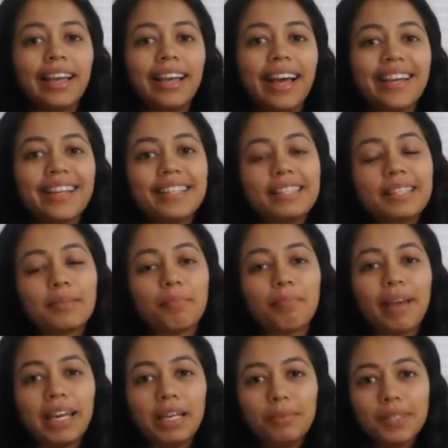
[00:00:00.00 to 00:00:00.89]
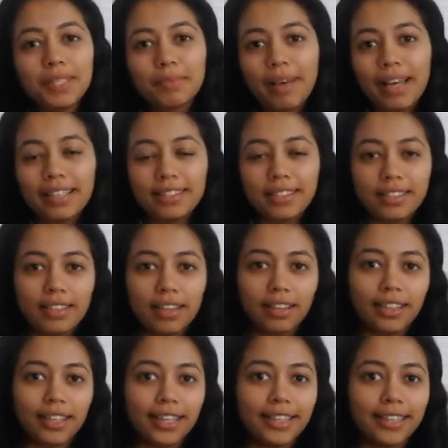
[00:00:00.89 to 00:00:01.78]
Hi guys, my name is Manasi
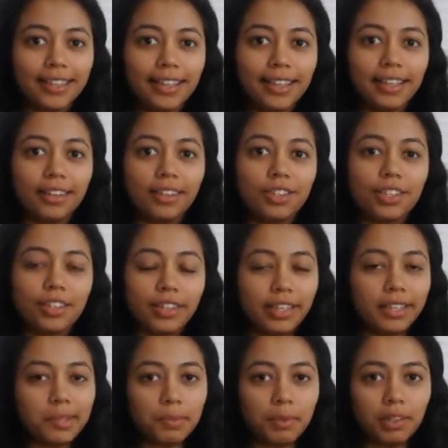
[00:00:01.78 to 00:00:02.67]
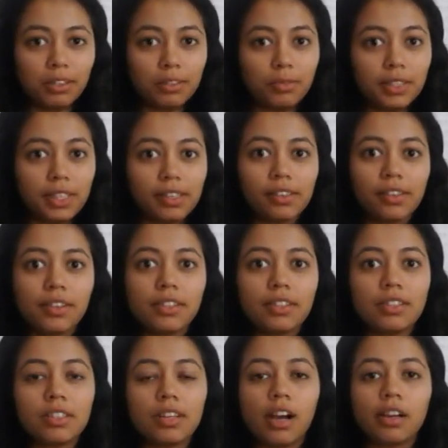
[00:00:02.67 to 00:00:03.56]
Thakkar, and in today's video we are going
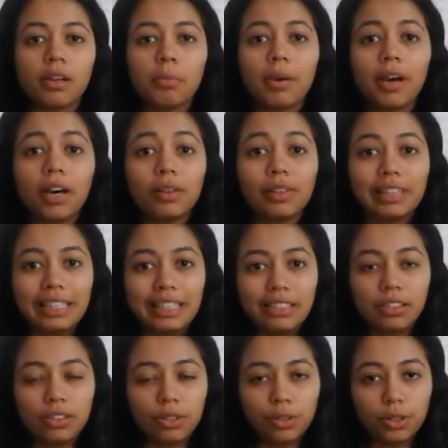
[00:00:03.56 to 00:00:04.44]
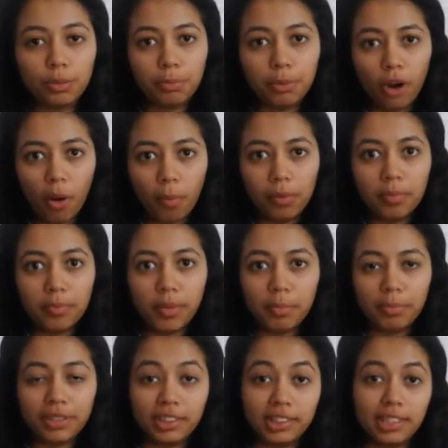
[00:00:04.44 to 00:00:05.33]
to talk about LeetCode problem
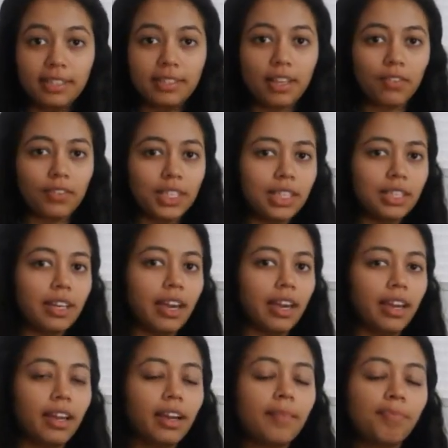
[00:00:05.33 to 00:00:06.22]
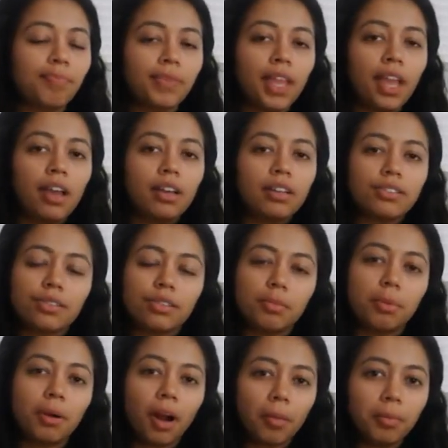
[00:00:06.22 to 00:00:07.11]
number 378. So
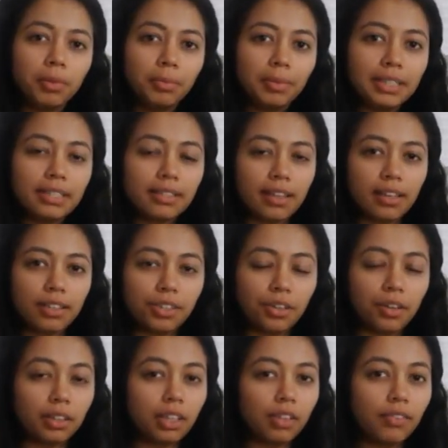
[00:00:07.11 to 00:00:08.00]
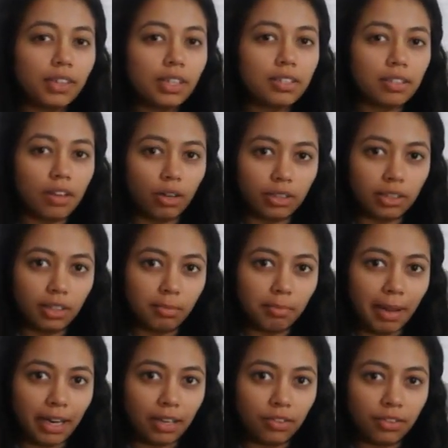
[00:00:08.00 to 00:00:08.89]
the problem is that you're given a
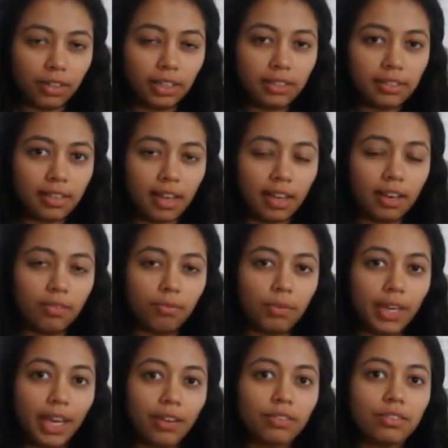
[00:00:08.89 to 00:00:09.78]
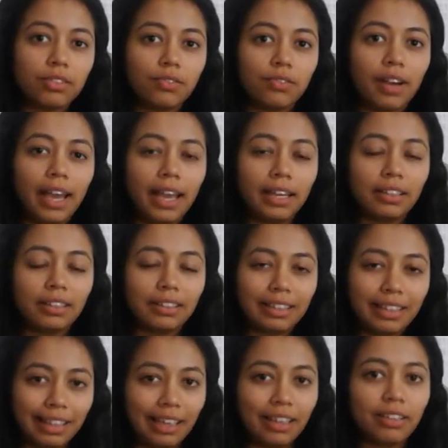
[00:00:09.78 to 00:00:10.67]
sorted matrix and we have to find
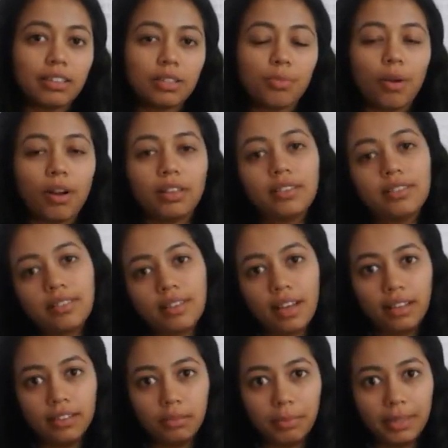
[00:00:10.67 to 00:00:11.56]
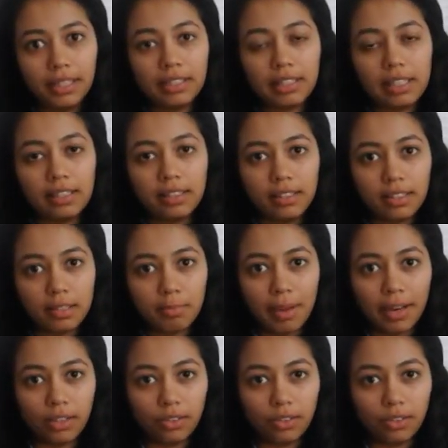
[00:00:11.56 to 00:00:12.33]
kth smallest element in this